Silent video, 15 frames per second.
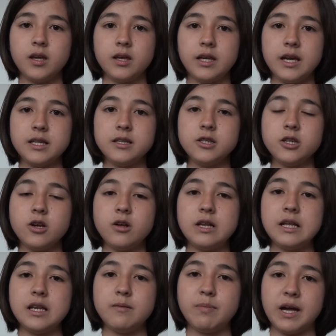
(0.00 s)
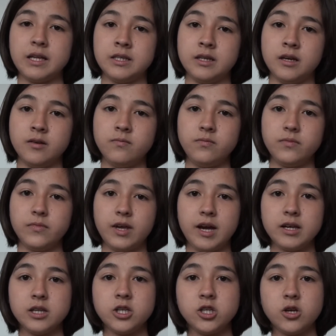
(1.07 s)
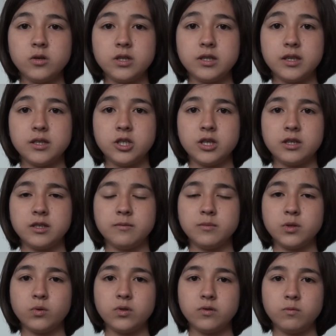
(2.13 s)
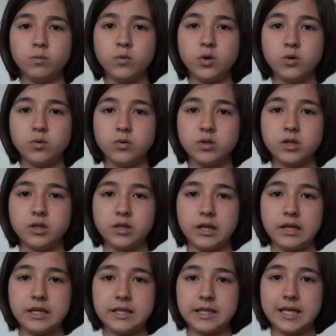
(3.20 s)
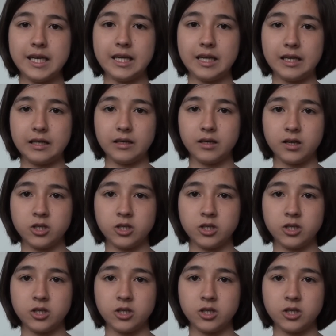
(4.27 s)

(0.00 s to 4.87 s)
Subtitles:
Getting to know Lily better, Hannah notices that she has some sort of wound that needs healing,